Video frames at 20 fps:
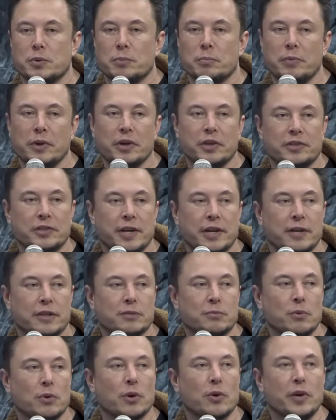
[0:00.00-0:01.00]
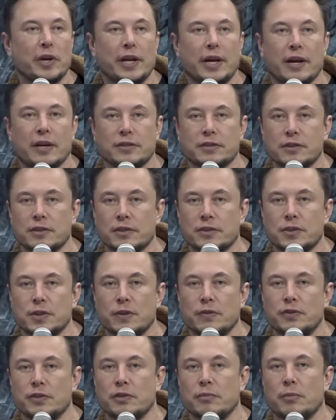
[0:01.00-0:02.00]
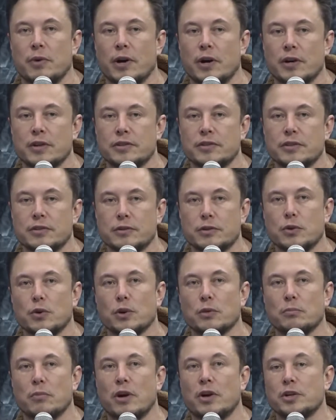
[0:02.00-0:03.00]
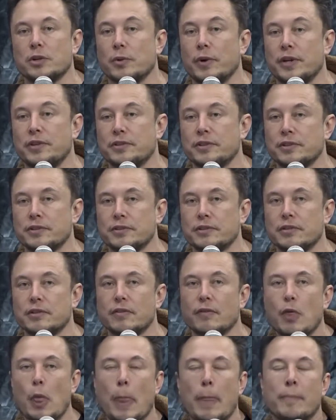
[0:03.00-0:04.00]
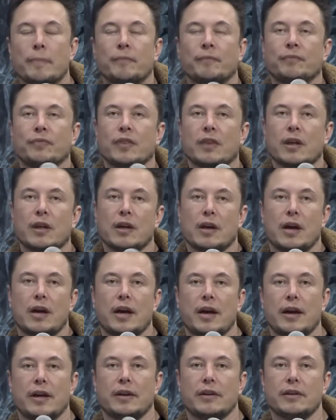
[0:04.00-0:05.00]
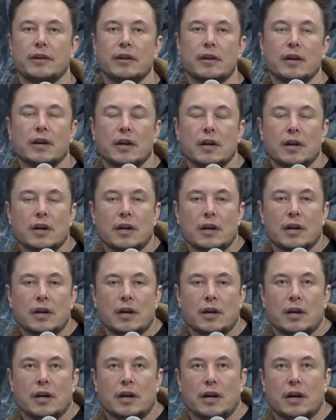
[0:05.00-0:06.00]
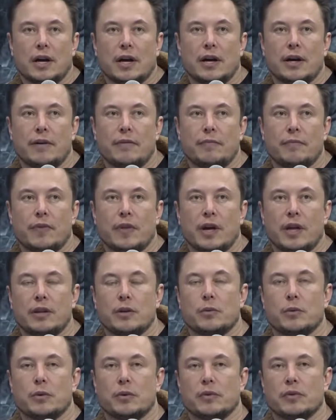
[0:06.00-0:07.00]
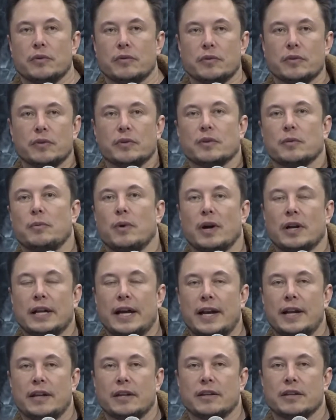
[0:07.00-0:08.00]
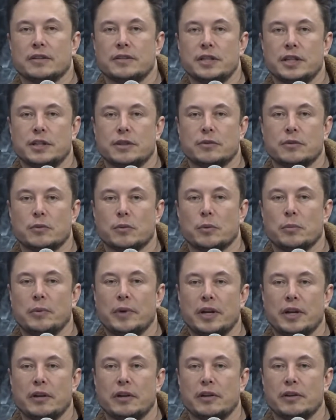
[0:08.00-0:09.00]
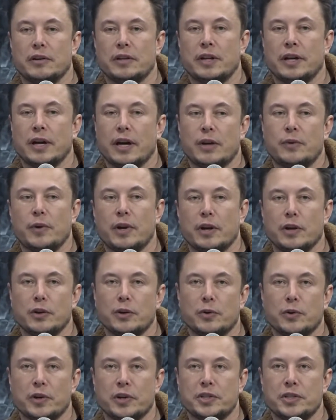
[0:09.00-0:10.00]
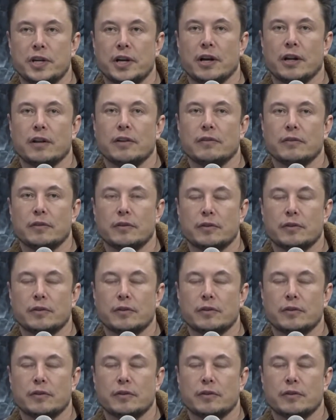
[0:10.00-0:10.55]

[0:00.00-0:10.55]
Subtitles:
would be to send a small greenhouse to the surface of Mars. It's called Mars Oasis. And then upon landing, the seeds would be in dehydrated nutrient gel,